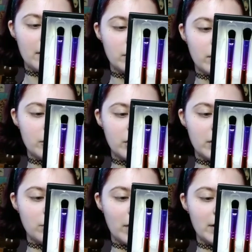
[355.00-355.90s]
on dark
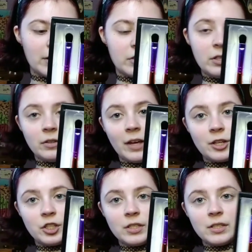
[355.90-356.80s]
shades right next to your
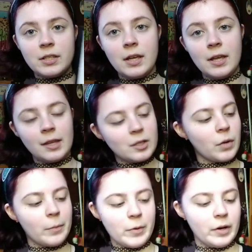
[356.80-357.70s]
lashes. That's
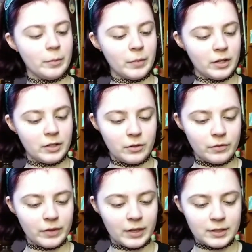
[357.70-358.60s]
probably what I'm going to do
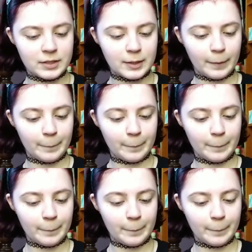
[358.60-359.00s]
for this.